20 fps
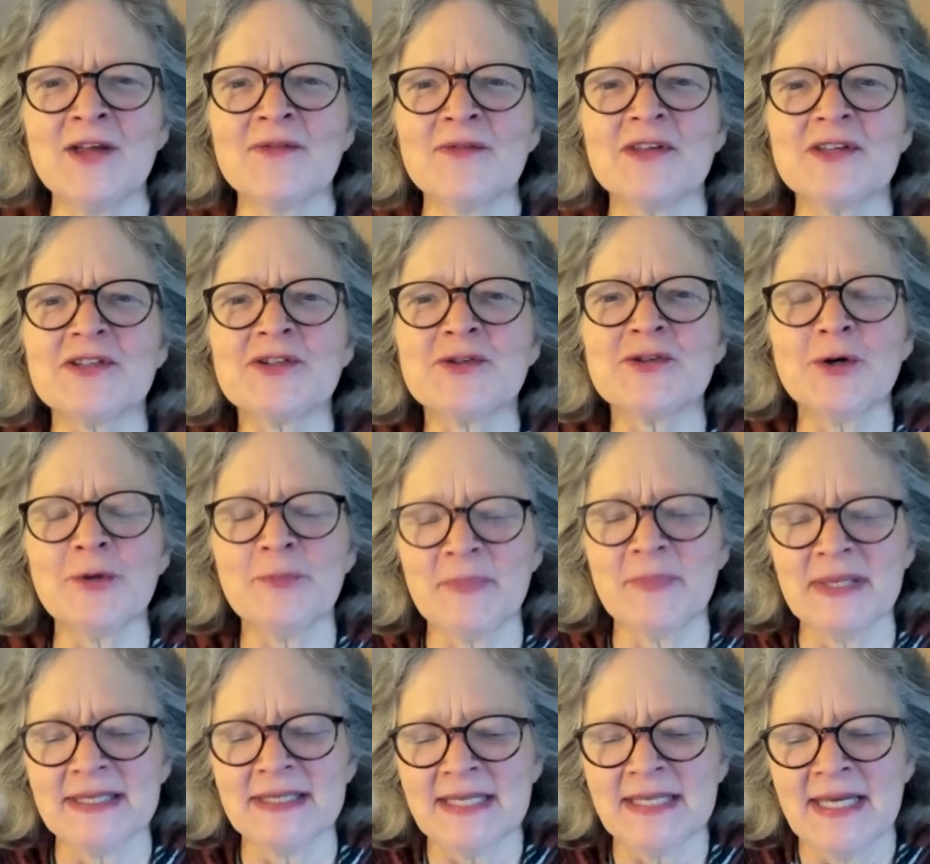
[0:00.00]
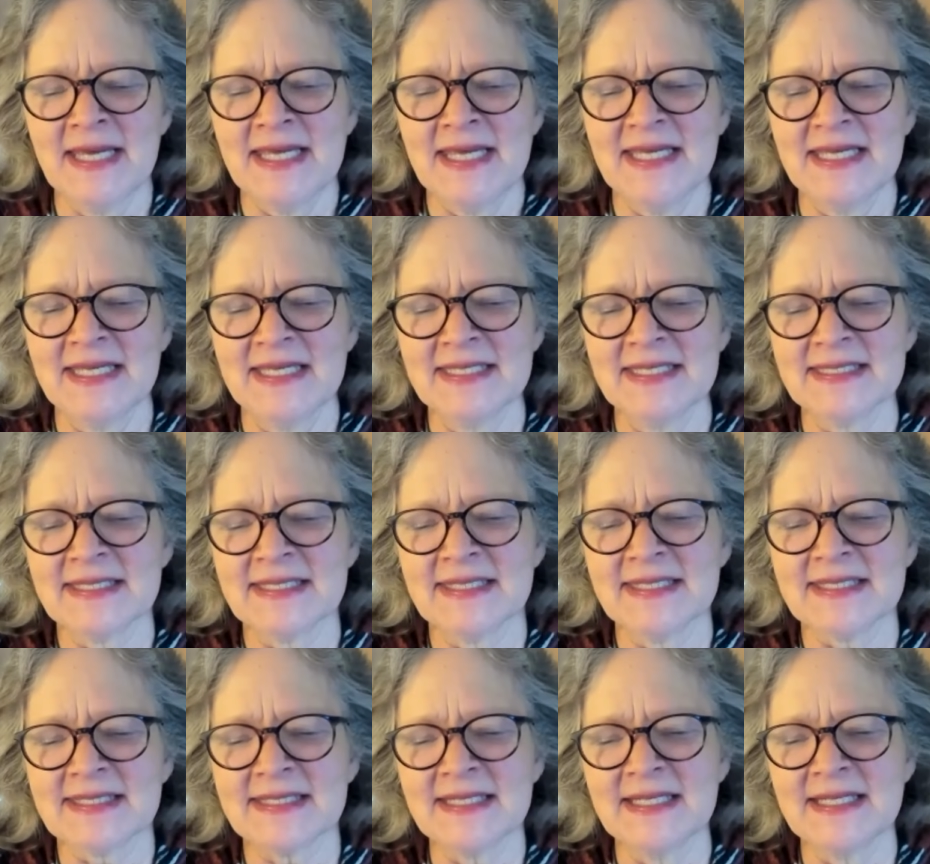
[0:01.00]
The serpent is
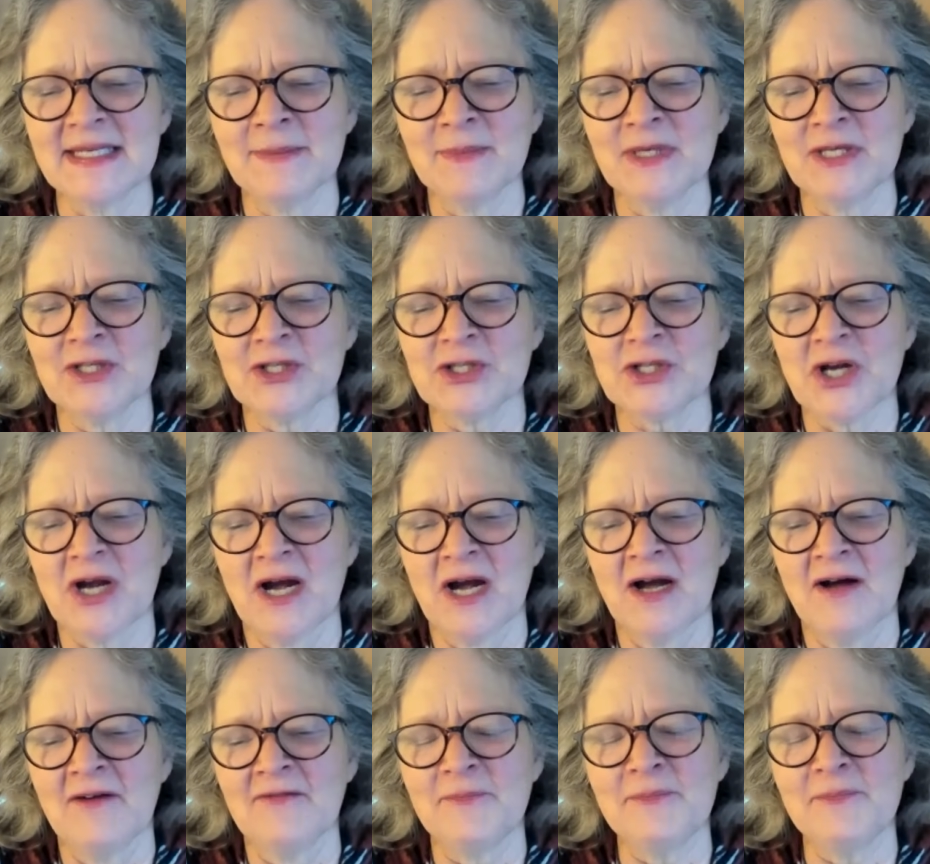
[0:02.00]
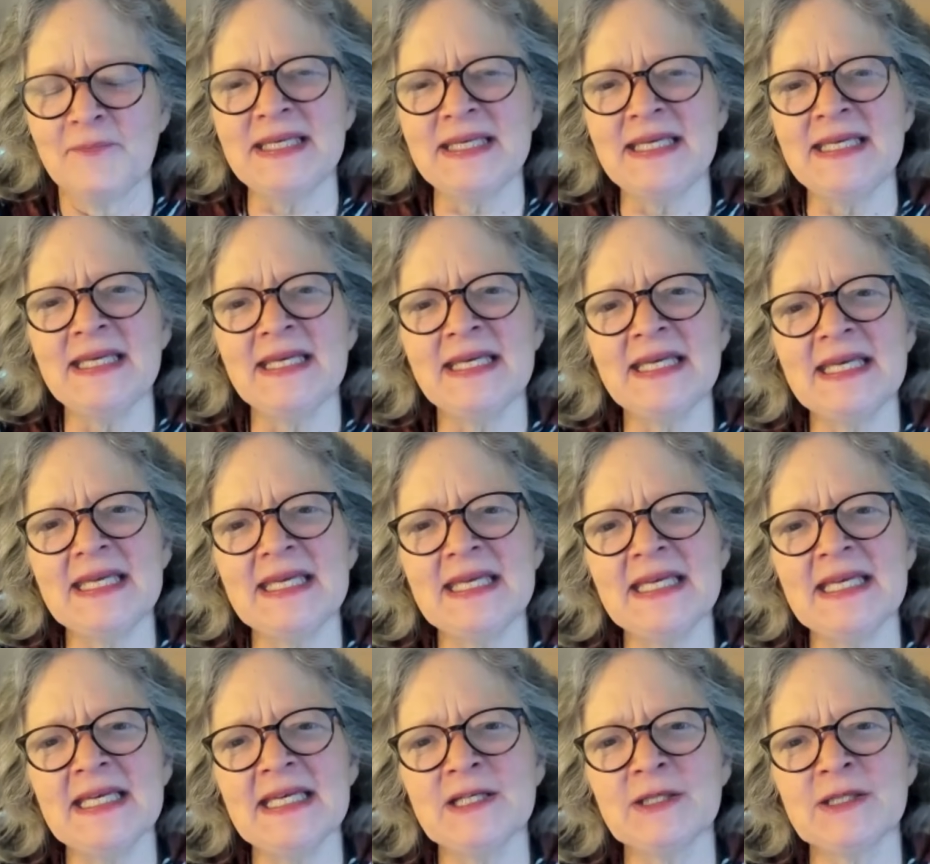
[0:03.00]
this image of being
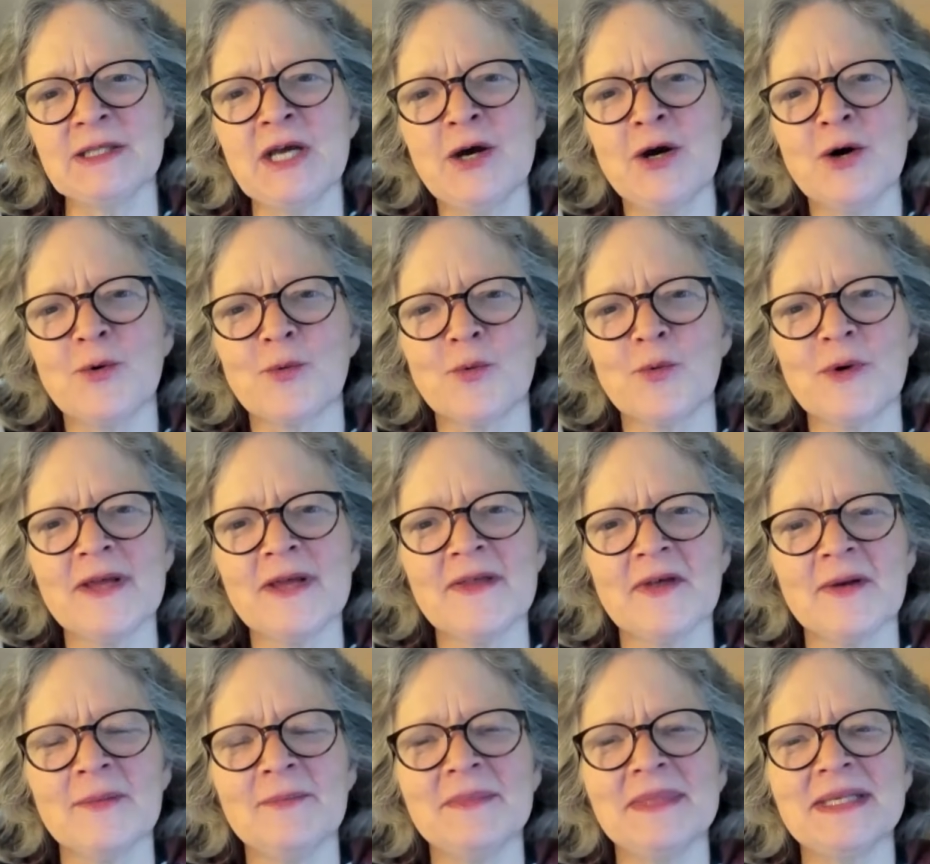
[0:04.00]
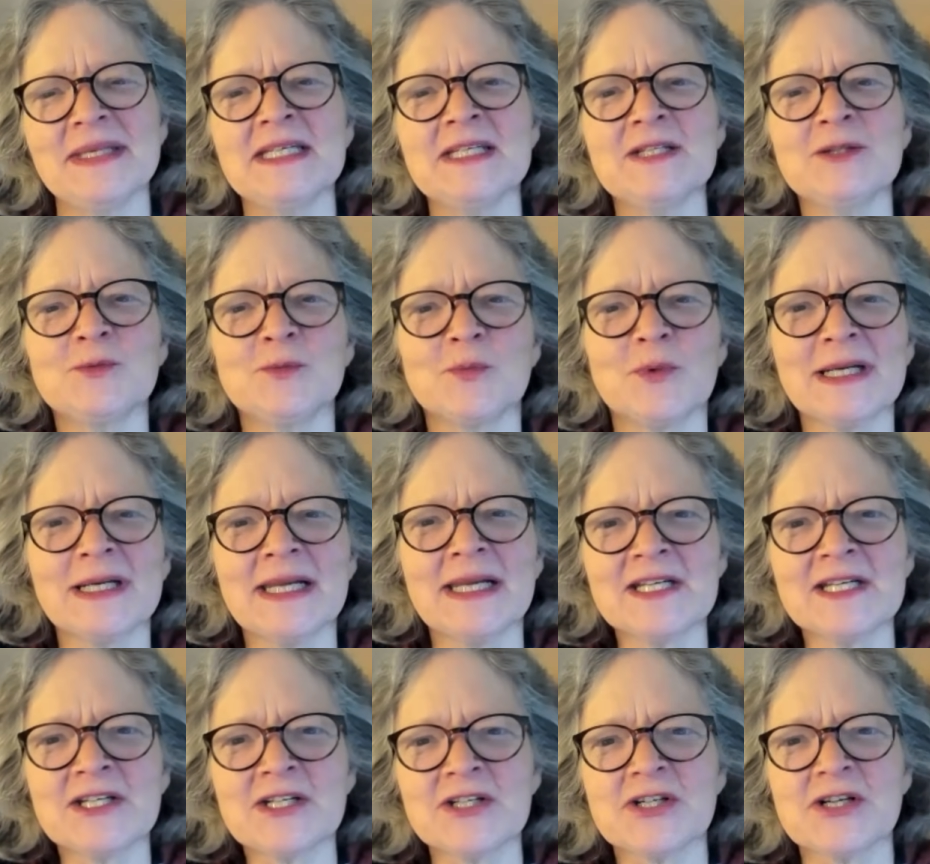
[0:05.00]
in rhythm, in
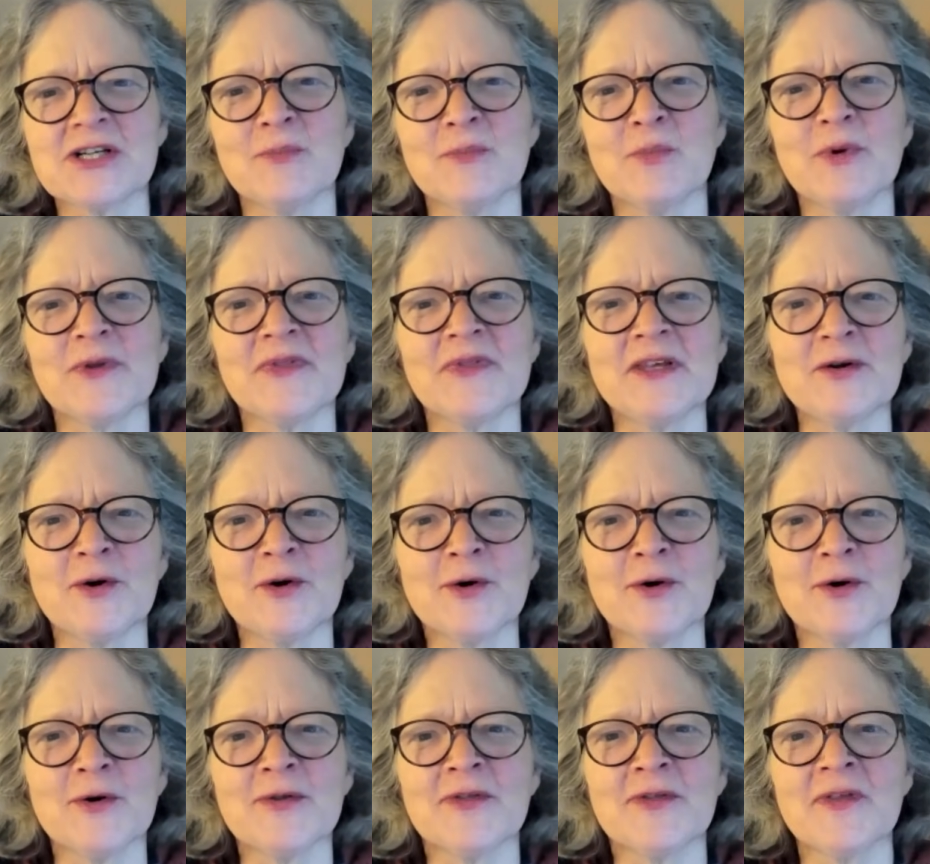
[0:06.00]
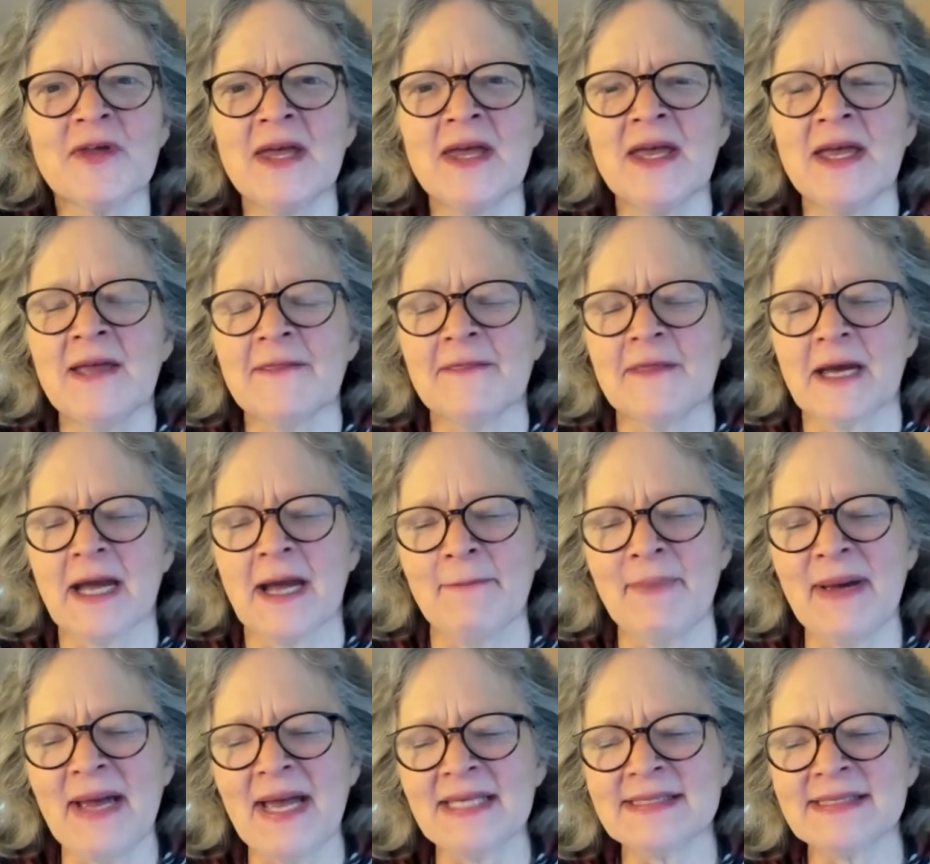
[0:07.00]
relationship with the earth, the
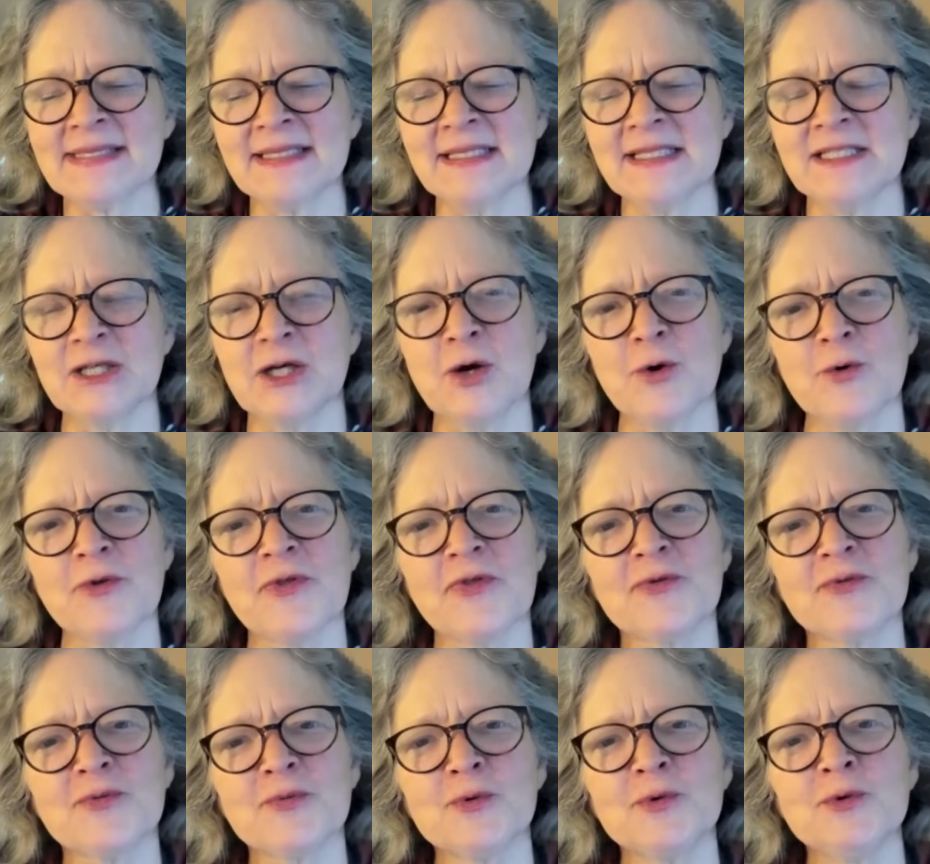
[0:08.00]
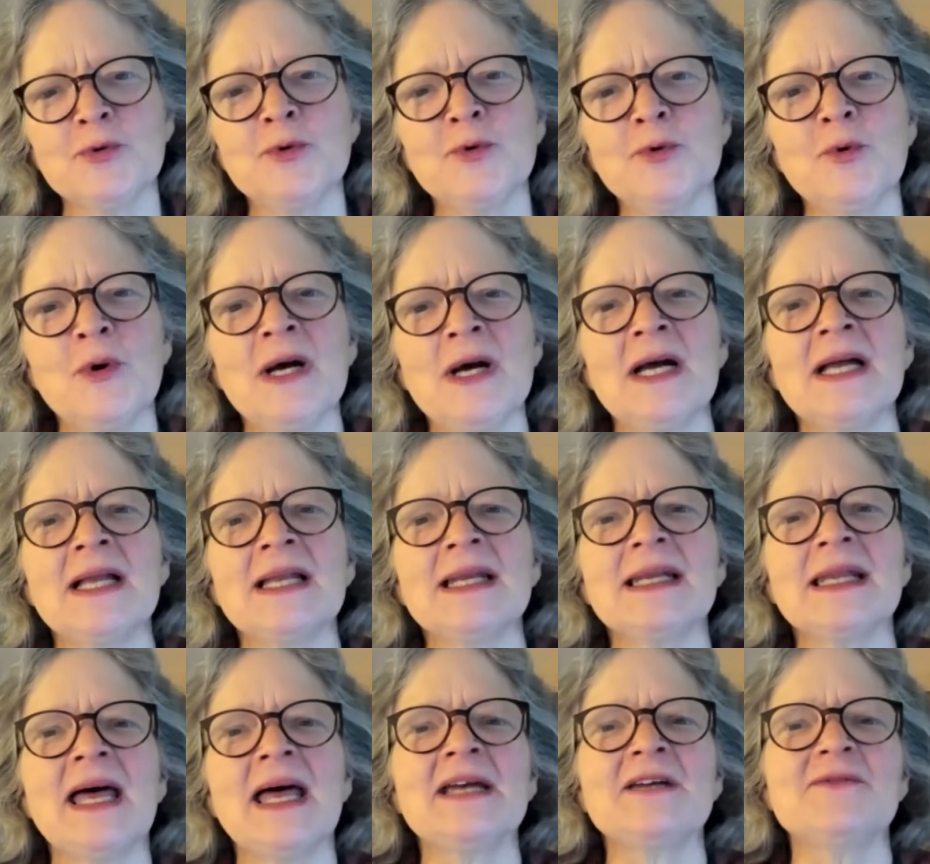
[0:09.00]
capacity to go through
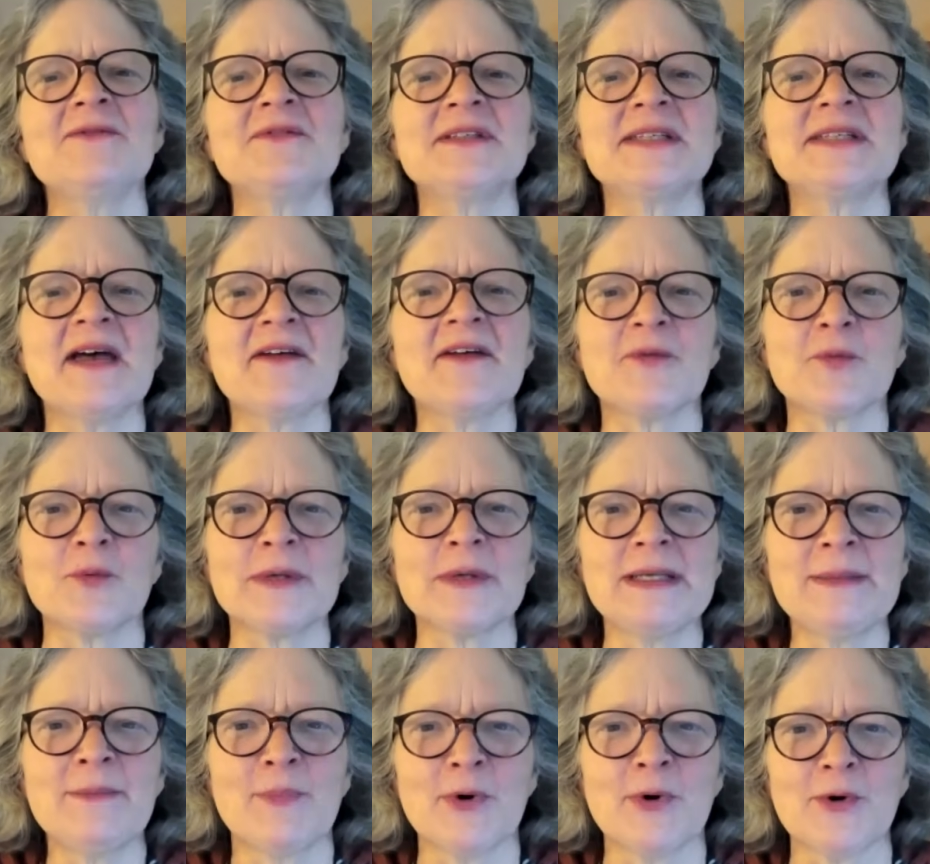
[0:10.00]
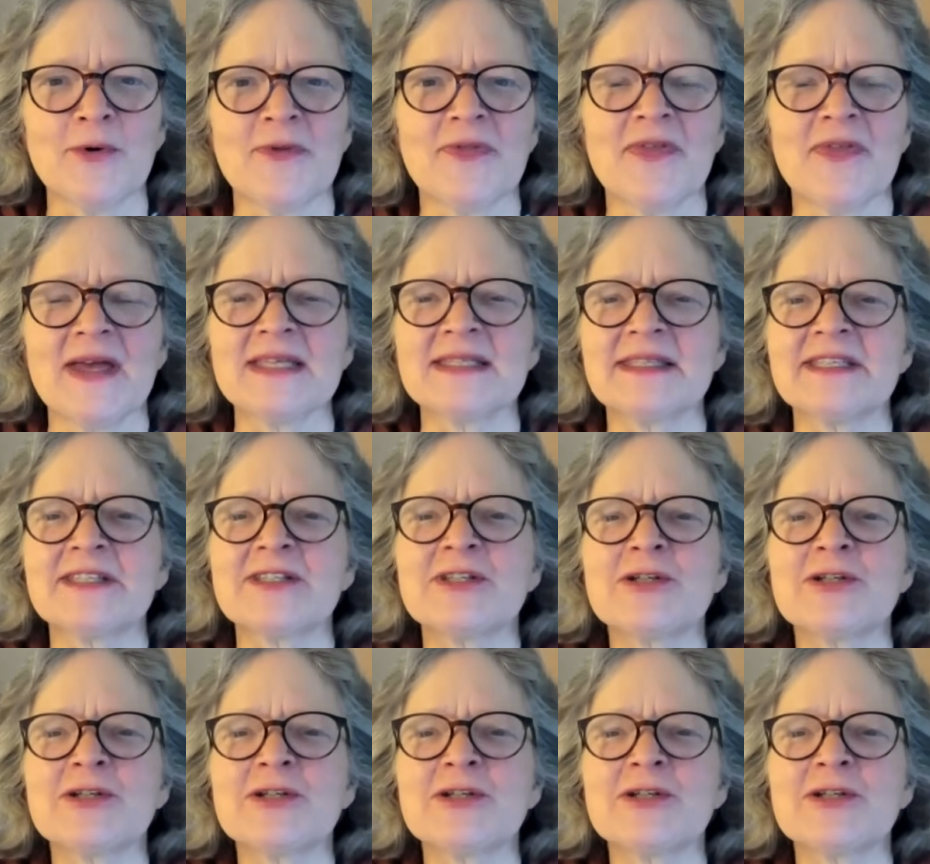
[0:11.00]
life, death, rebirth as the